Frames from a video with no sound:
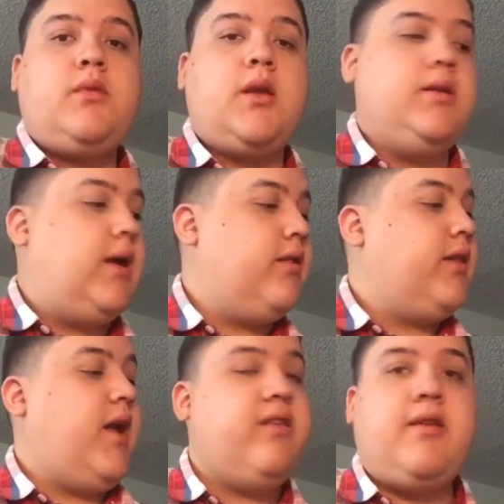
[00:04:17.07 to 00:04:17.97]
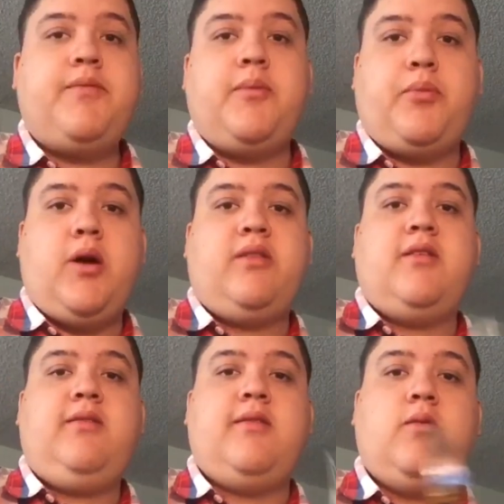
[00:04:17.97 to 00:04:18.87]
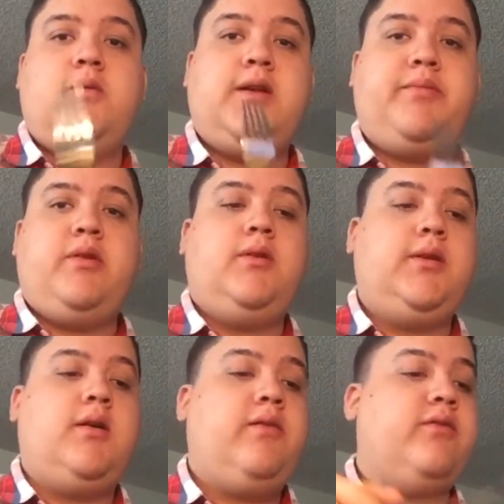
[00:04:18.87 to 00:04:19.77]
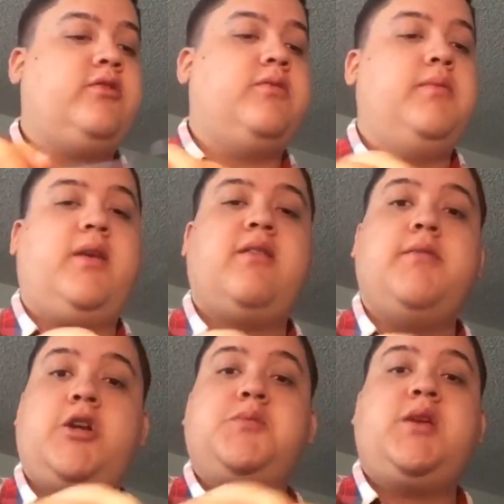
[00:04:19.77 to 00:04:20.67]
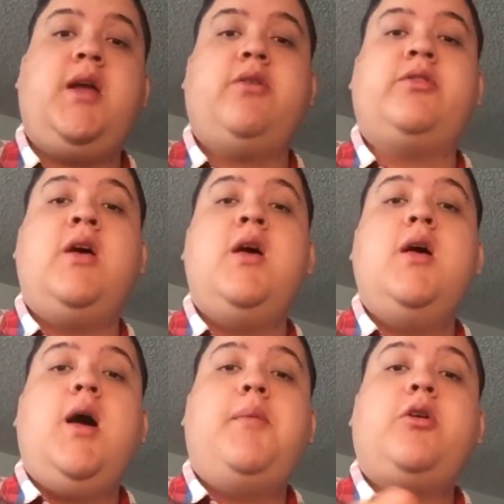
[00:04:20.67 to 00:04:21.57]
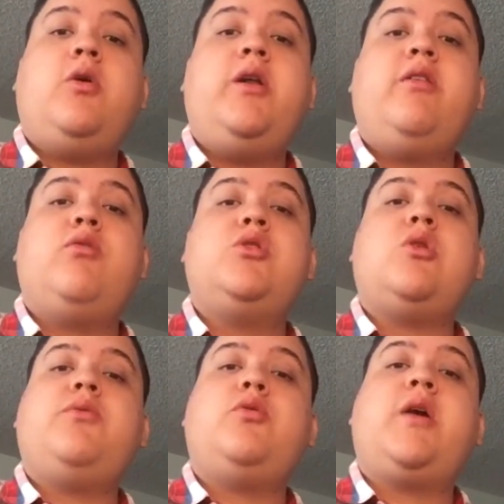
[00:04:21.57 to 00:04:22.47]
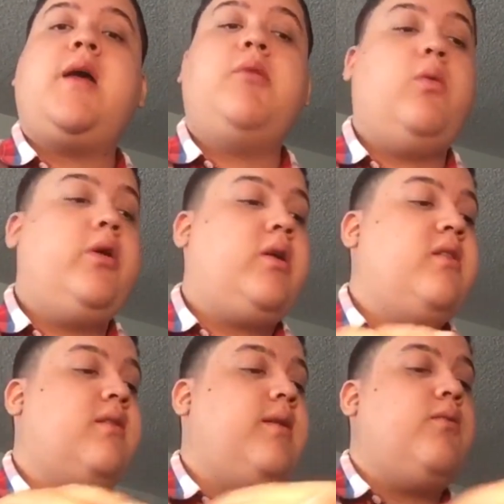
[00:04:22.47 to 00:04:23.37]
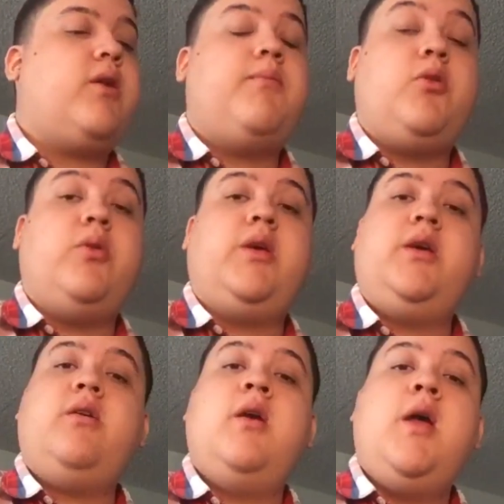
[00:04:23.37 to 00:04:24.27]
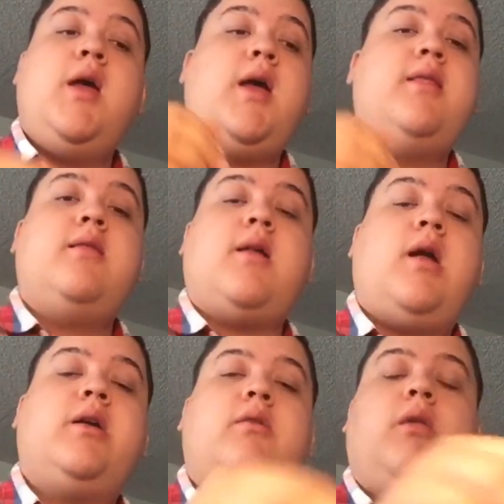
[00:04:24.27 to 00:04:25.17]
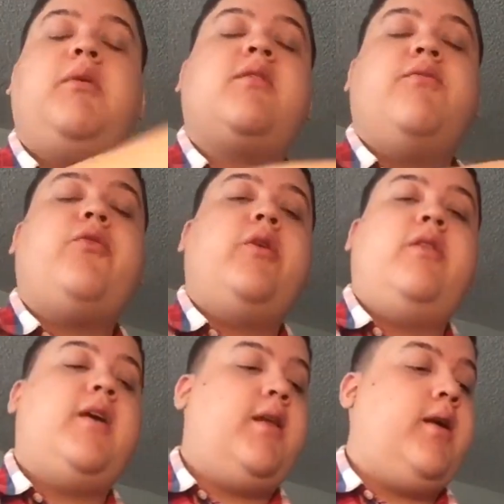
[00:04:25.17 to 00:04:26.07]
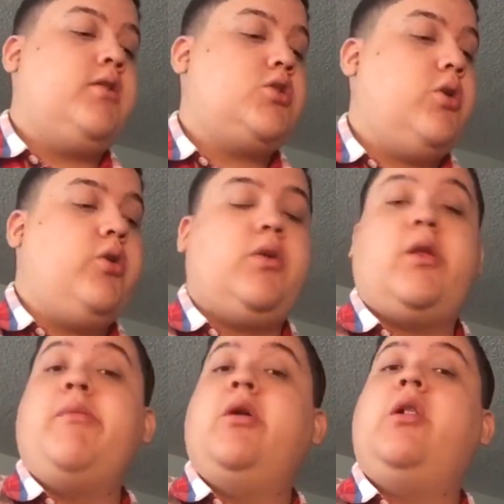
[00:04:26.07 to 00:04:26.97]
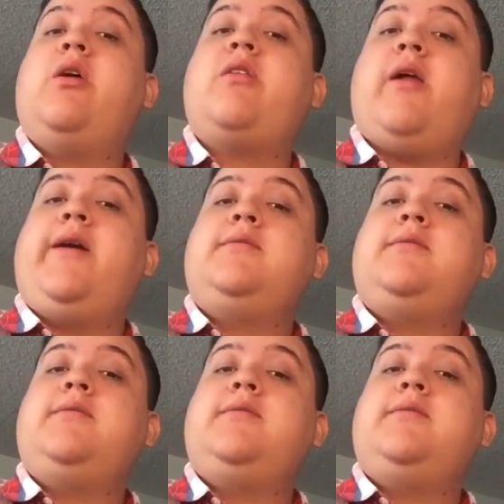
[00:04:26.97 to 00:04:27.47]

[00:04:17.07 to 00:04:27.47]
Now, the last step of the process, and the one I've been holding off, is to mix the mashed potatoes. I'm going to go ahead and switch over to a camera where you can see what I'm doing here, and I'll mix them for you then and show you what the meal looks like.